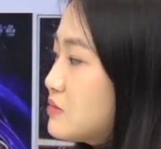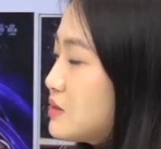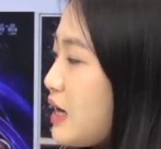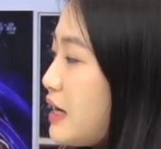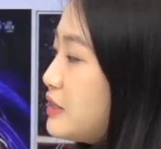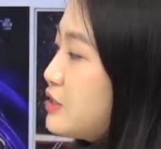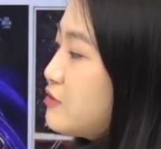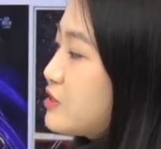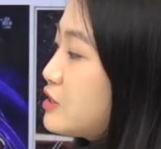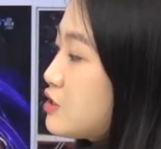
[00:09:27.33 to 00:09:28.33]
kind
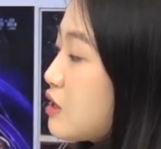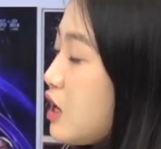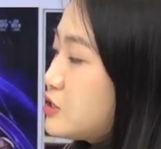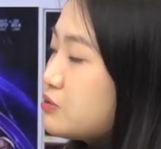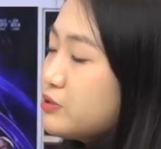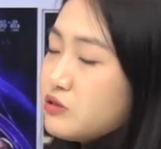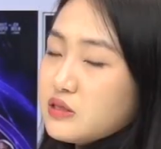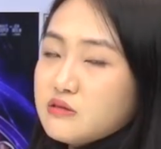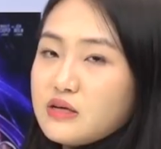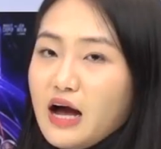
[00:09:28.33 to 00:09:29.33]
of contributing
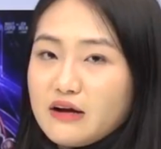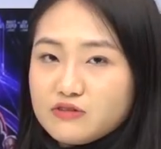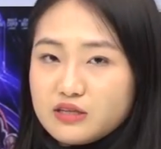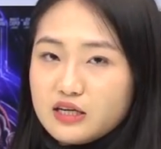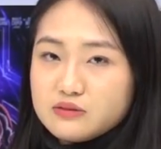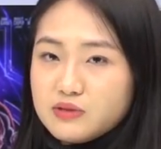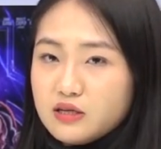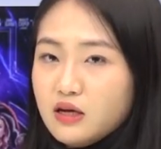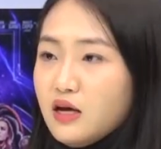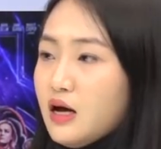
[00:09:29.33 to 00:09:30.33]
to the
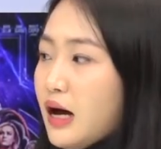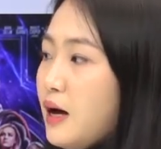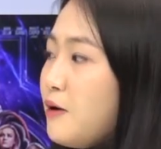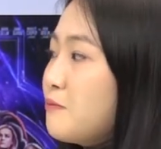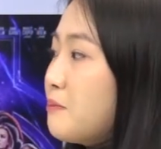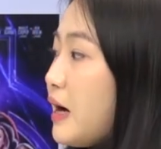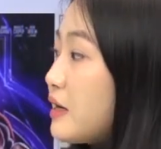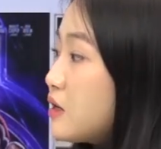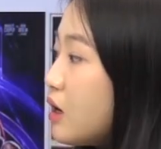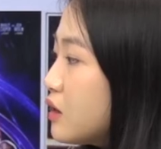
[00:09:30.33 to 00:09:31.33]
advertisement
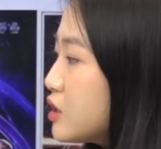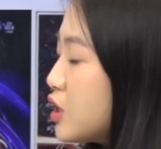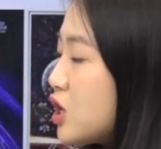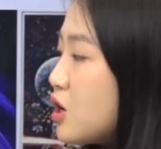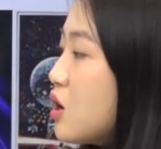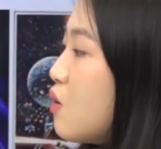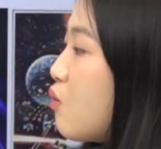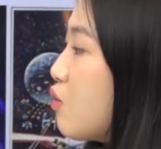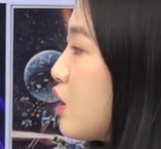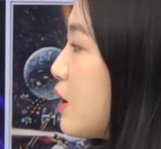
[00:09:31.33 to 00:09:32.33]
by color
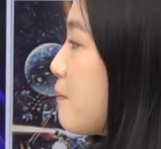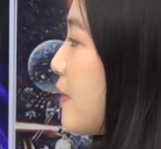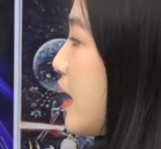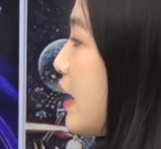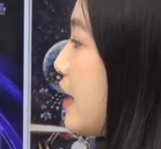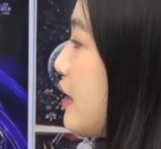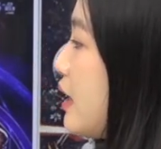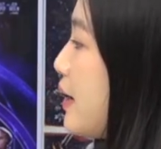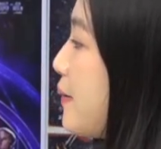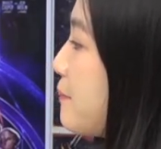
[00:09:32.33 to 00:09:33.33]
or by
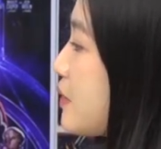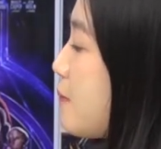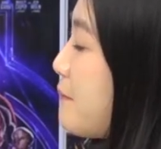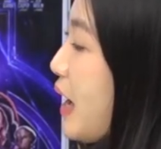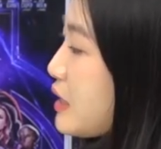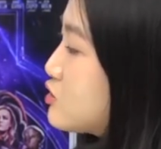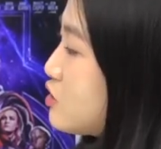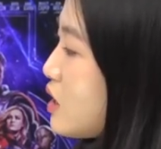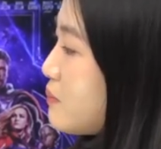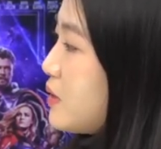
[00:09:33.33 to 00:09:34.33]
a
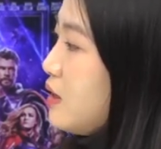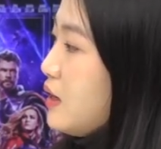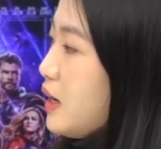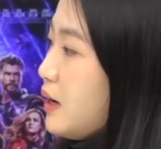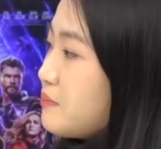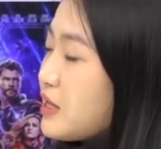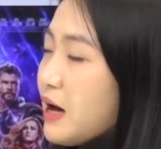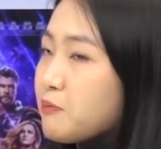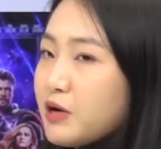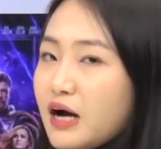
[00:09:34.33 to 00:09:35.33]
backdrop
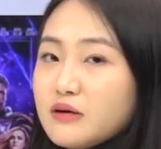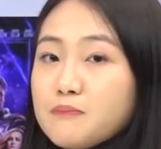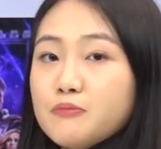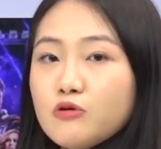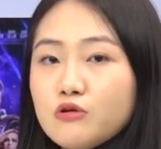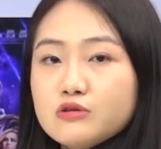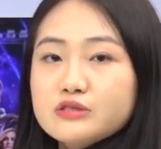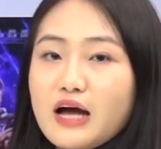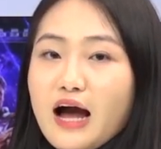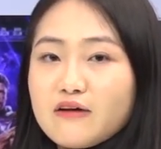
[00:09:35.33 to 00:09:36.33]
that kind of pulls
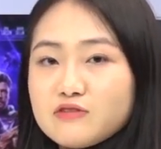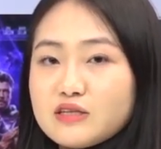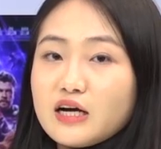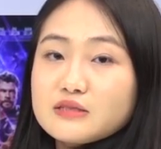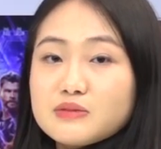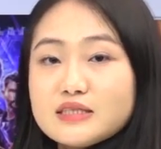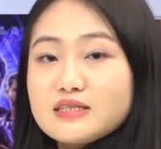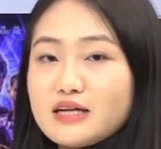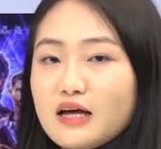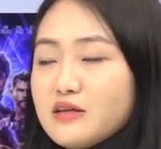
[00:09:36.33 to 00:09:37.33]
the advertisement
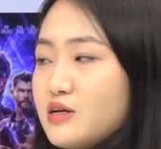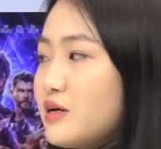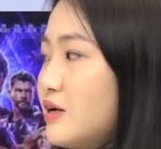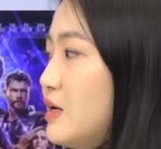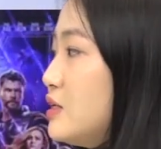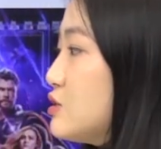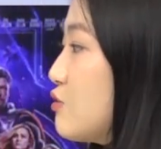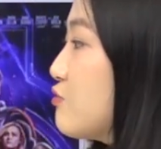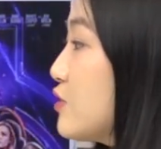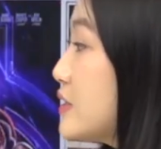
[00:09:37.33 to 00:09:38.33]
together. So for